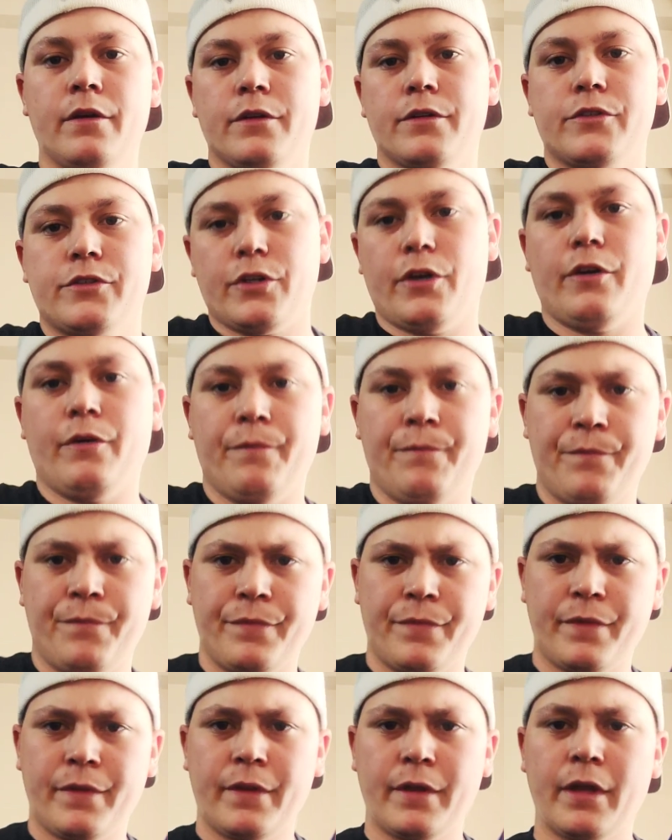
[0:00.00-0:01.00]
So
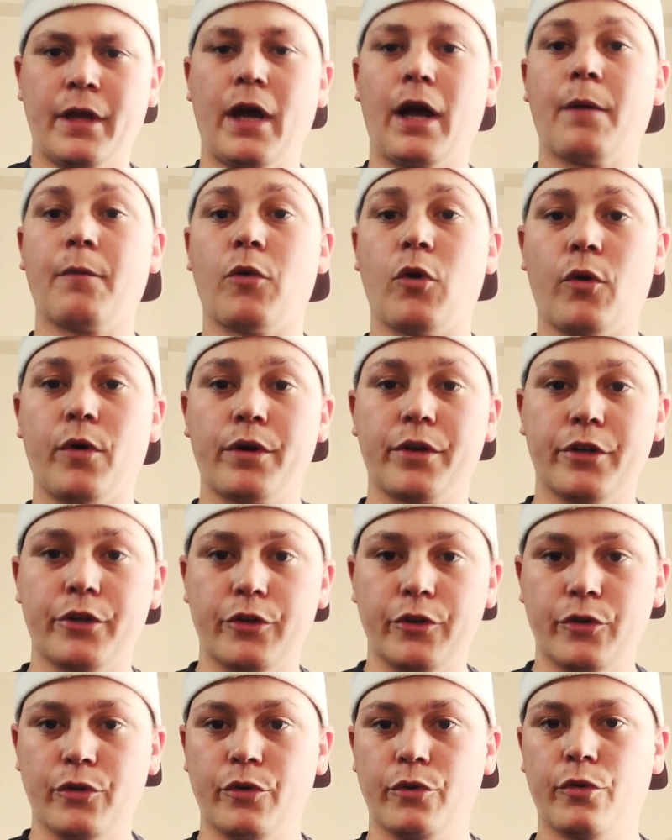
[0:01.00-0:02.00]
I'm going to
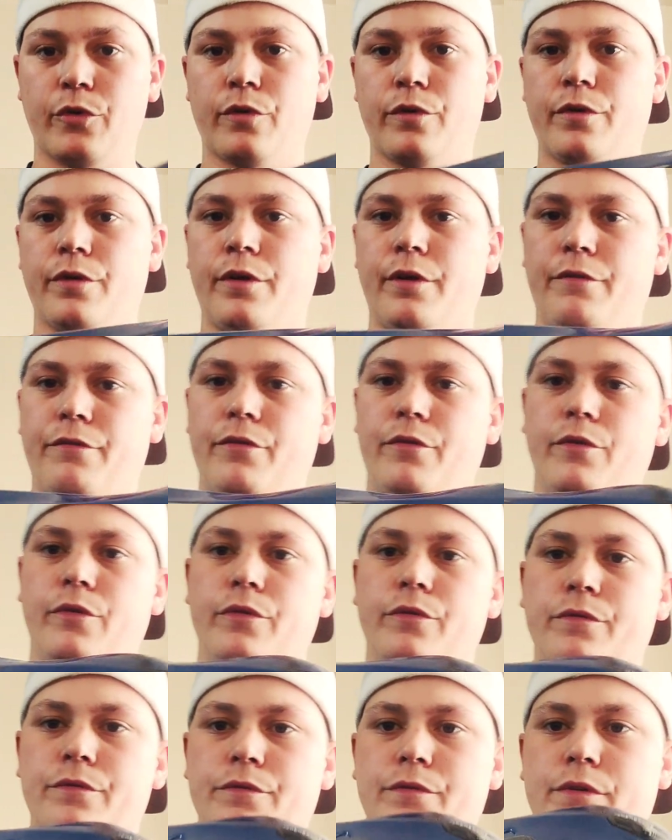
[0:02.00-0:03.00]
do, if
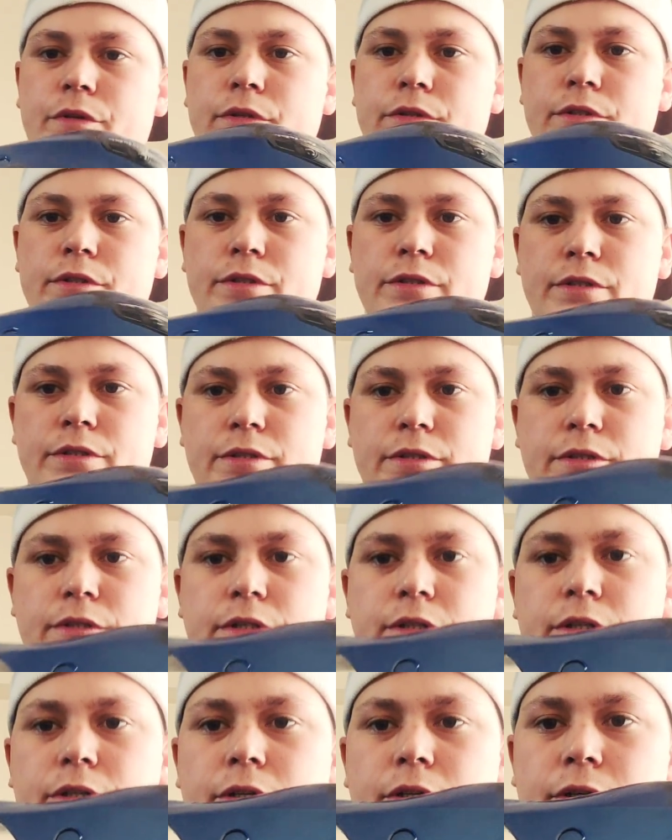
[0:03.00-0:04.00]
you can
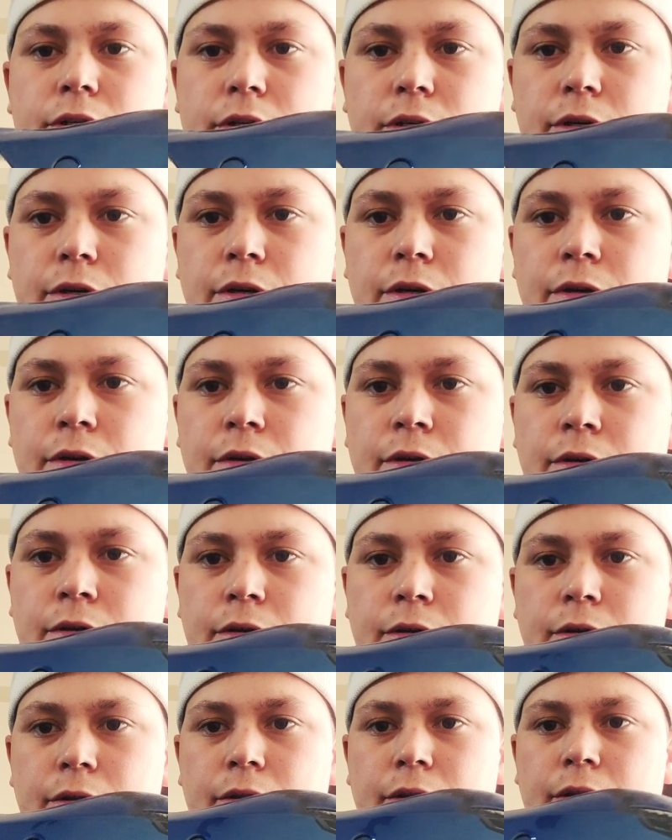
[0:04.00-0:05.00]
see,
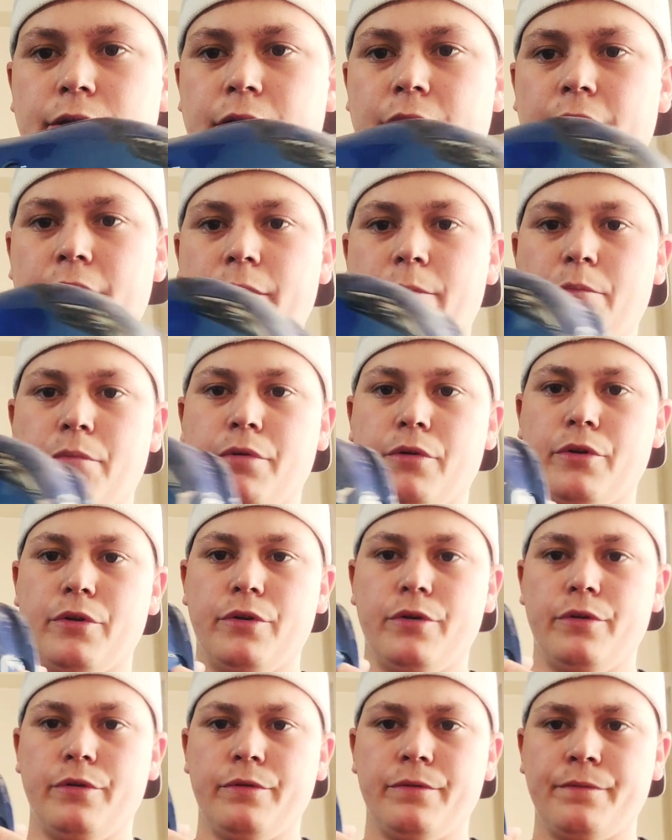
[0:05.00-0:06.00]
that
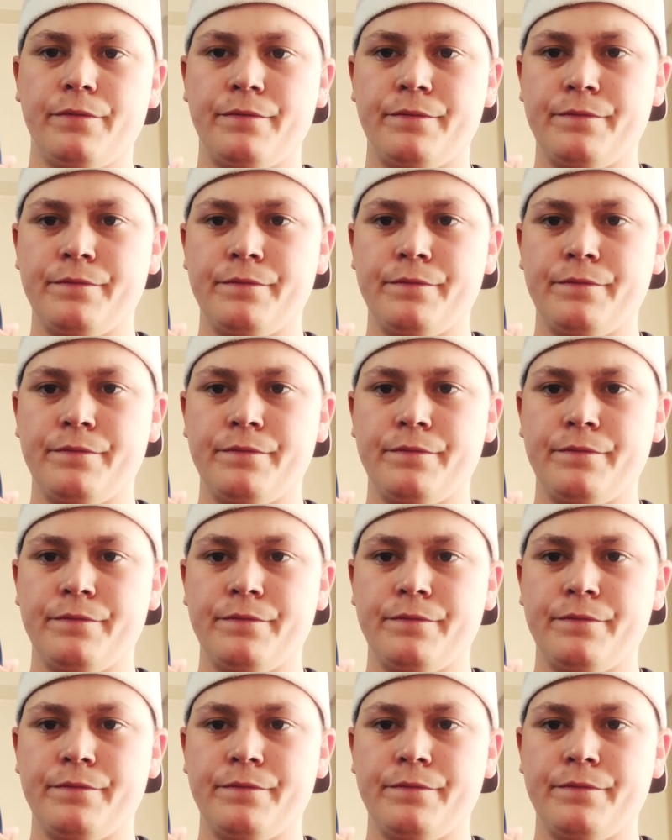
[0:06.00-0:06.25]
blue